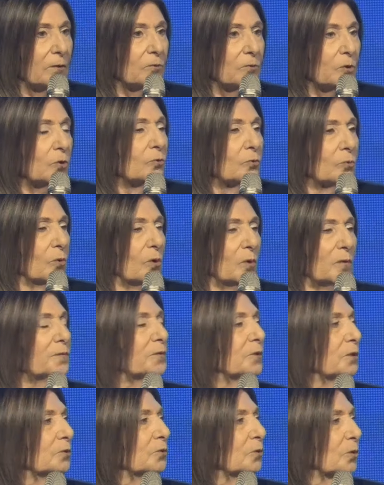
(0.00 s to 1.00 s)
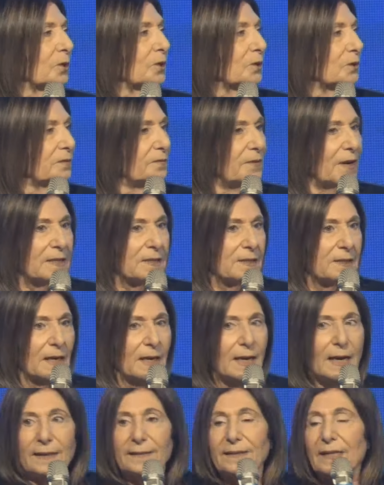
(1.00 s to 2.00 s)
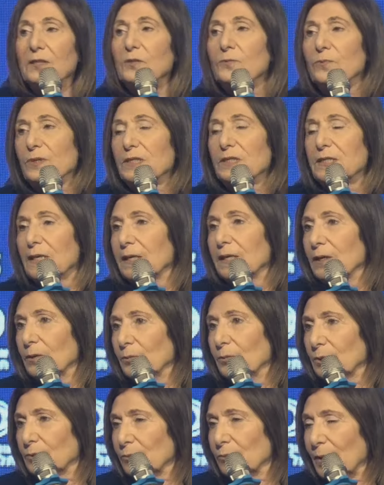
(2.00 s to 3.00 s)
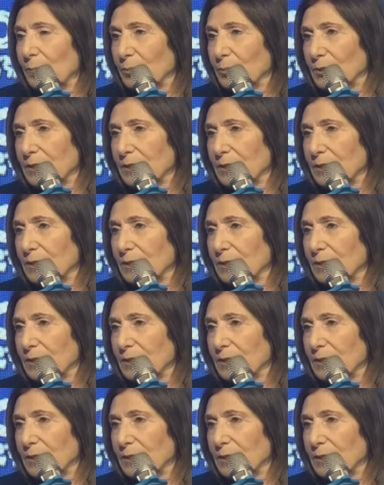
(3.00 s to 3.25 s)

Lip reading: not to go for a nuclear device. And that's what Trump was